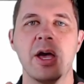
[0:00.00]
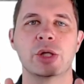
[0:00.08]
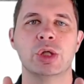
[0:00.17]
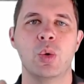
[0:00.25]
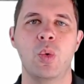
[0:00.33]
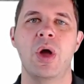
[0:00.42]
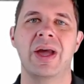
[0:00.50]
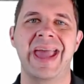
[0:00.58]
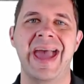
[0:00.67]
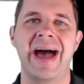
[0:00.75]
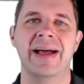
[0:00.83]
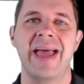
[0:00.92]
to work
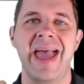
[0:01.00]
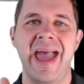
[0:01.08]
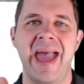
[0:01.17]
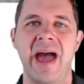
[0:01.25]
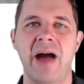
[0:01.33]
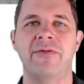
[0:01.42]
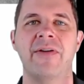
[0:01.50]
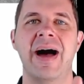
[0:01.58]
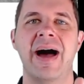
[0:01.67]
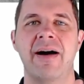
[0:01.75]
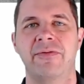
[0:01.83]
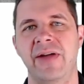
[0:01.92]
out how
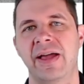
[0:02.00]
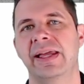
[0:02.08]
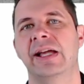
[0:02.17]
far fairly